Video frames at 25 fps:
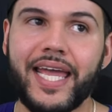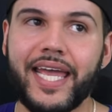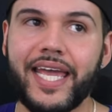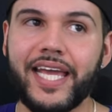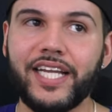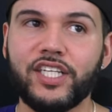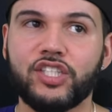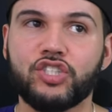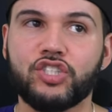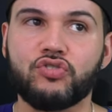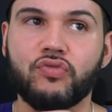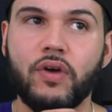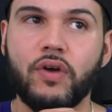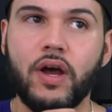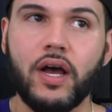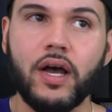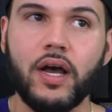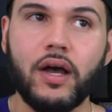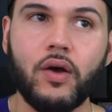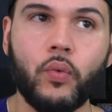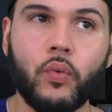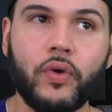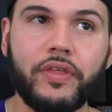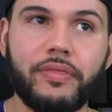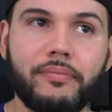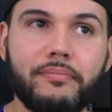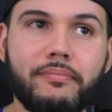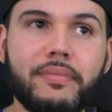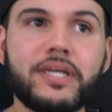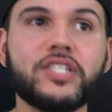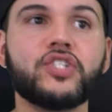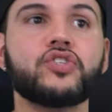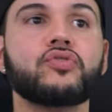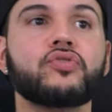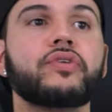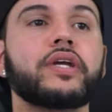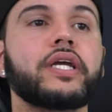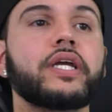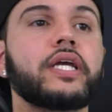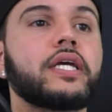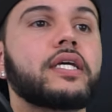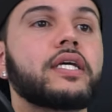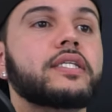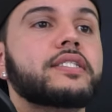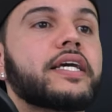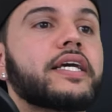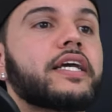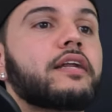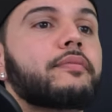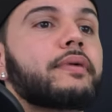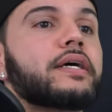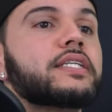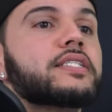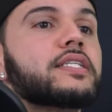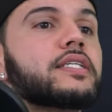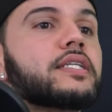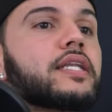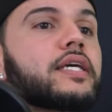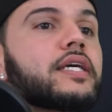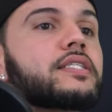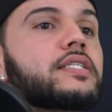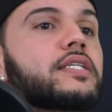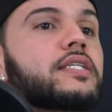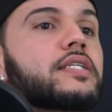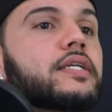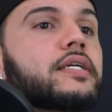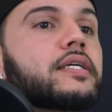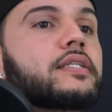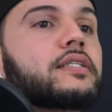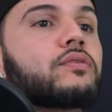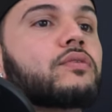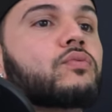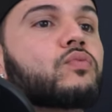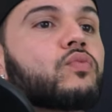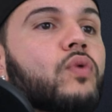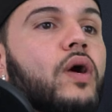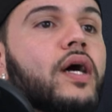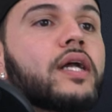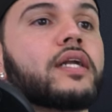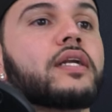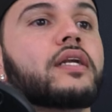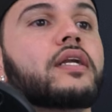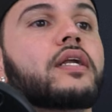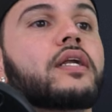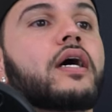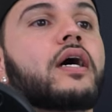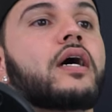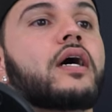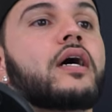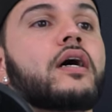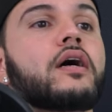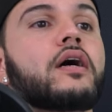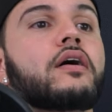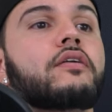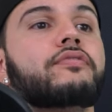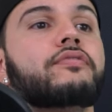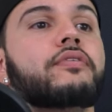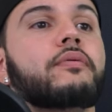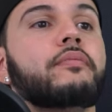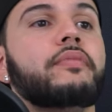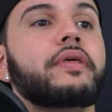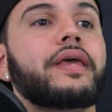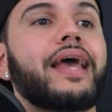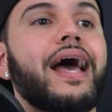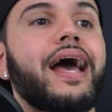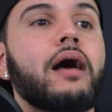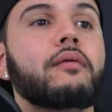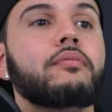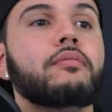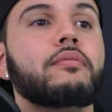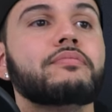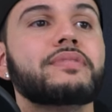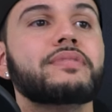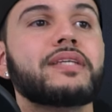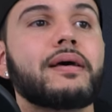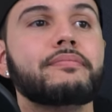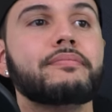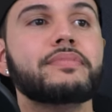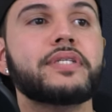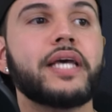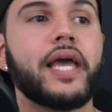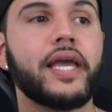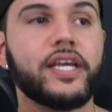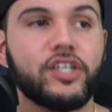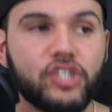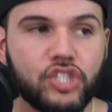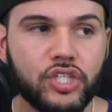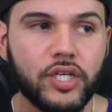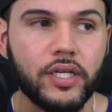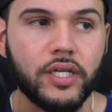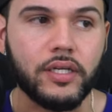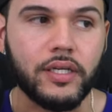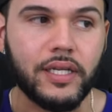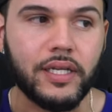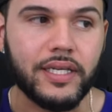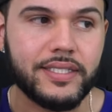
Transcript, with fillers: Indra with Misery, taking it back to nineteen ninety-one from the album Temptation.